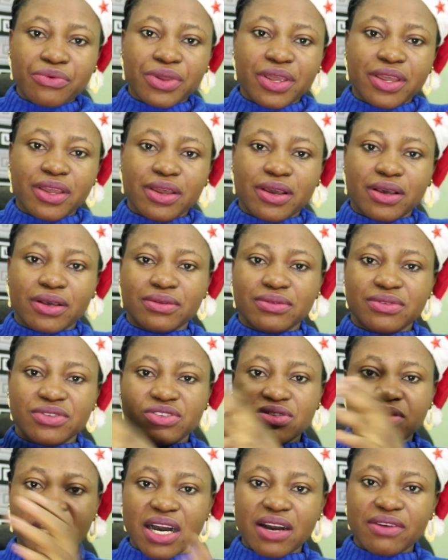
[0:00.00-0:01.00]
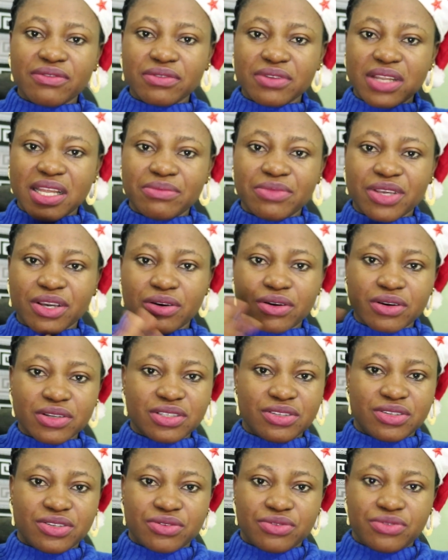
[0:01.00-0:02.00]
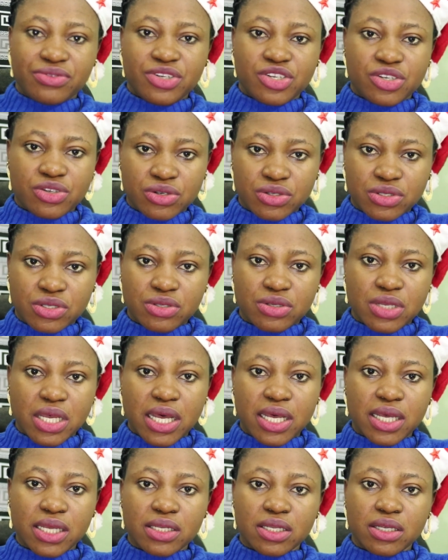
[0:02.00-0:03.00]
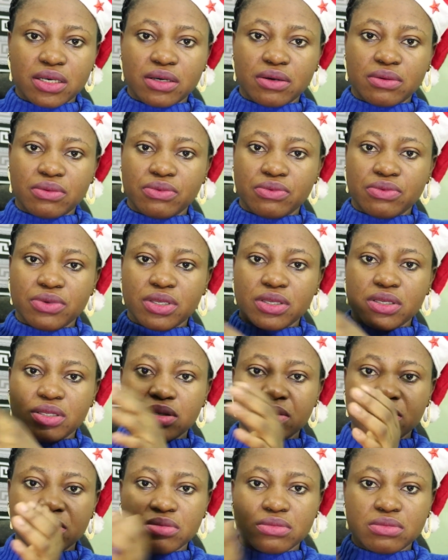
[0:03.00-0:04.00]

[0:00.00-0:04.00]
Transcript: we traveled, let me cut the story short, and we